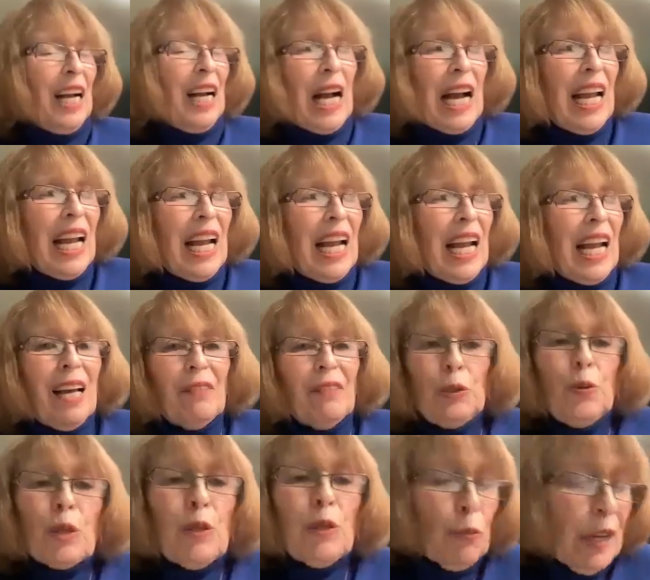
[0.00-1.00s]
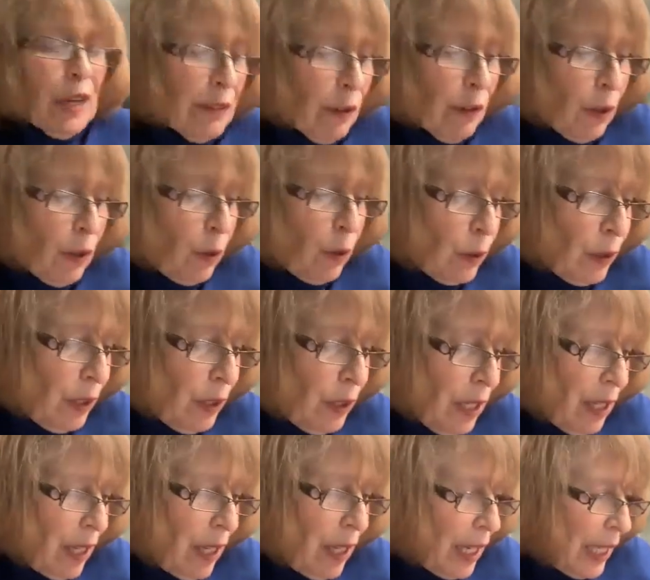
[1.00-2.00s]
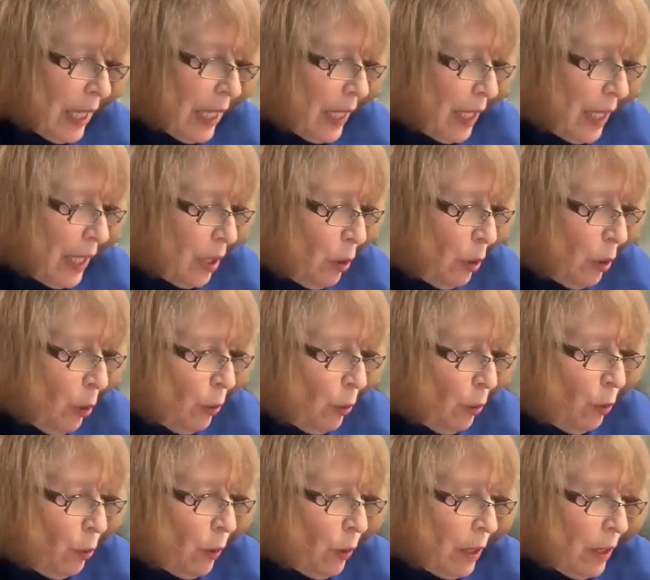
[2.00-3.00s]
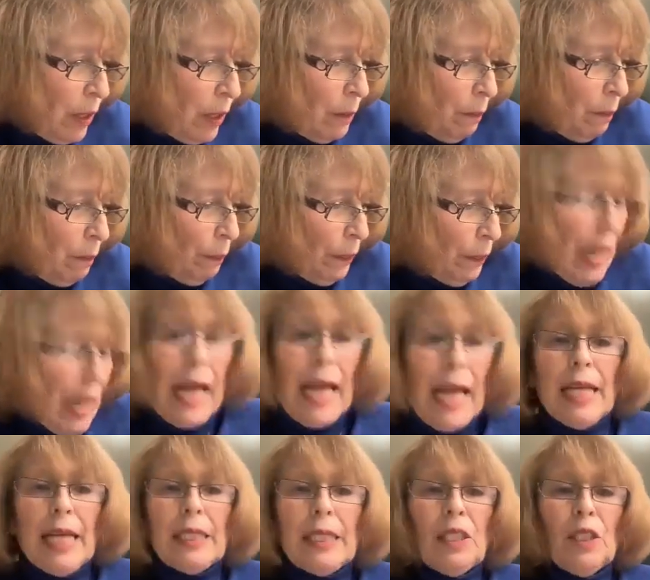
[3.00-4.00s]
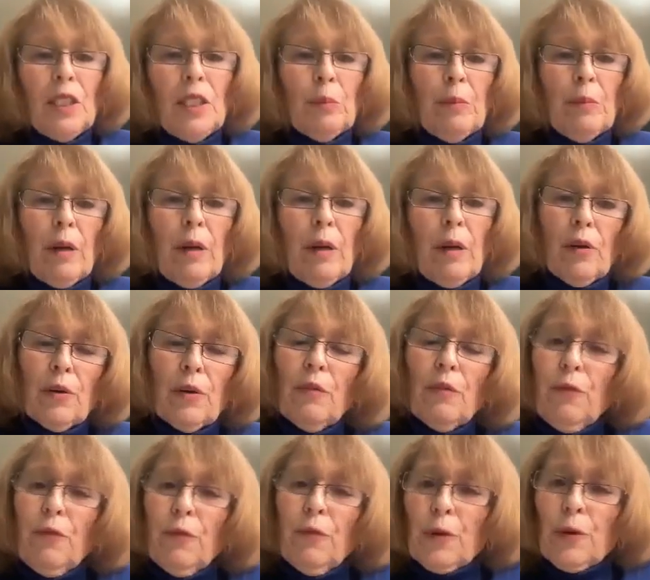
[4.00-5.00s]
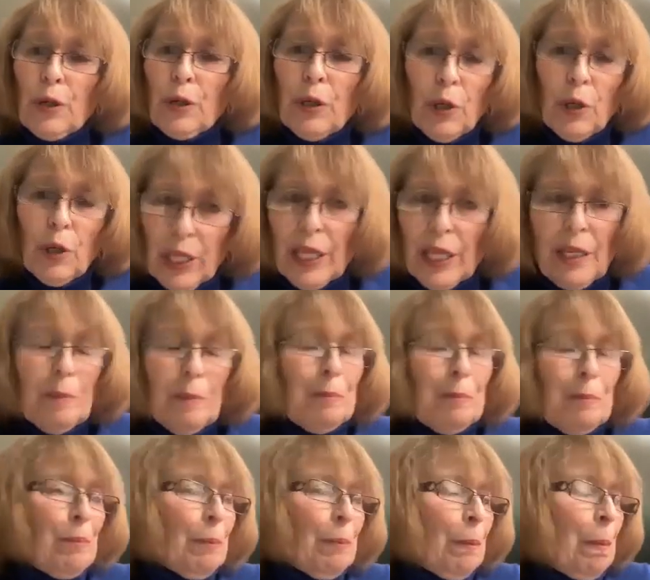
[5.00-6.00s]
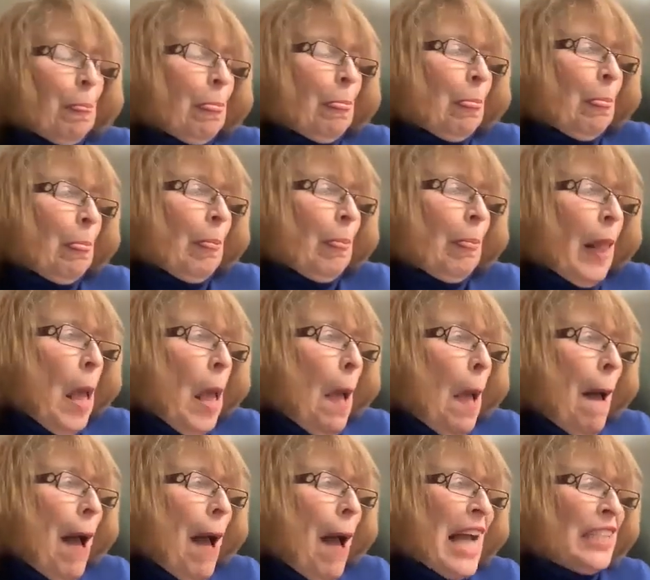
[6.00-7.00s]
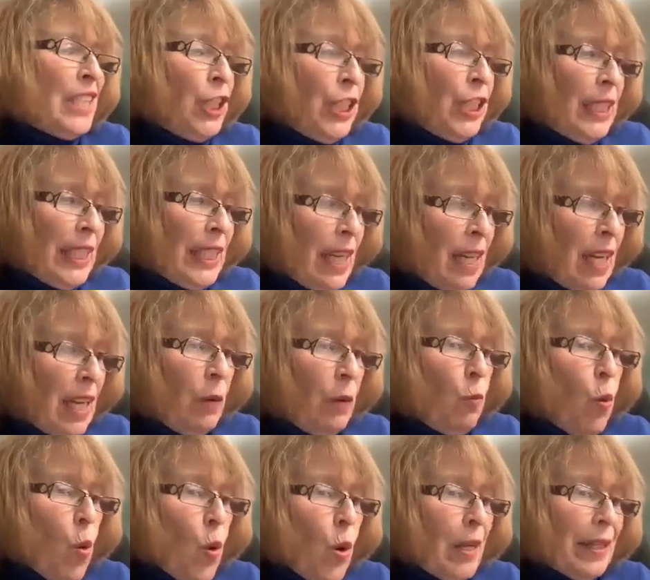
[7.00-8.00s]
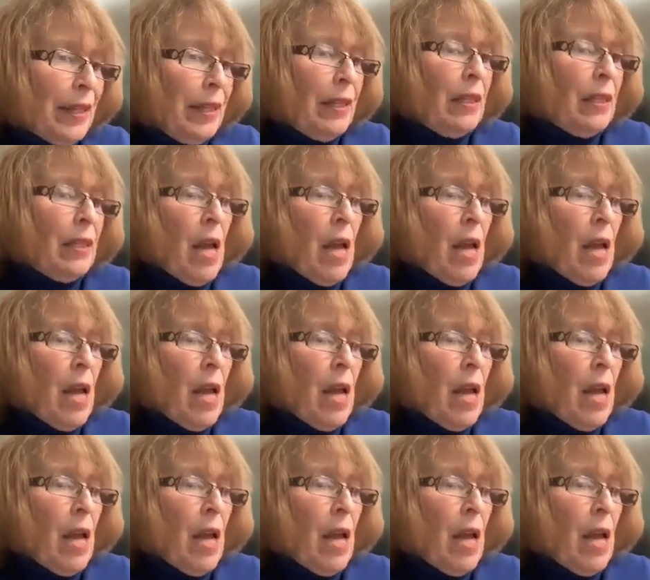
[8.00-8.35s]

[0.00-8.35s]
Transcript: I have an adorable 3-year-old who asked her mother for a cookie. And she said, I want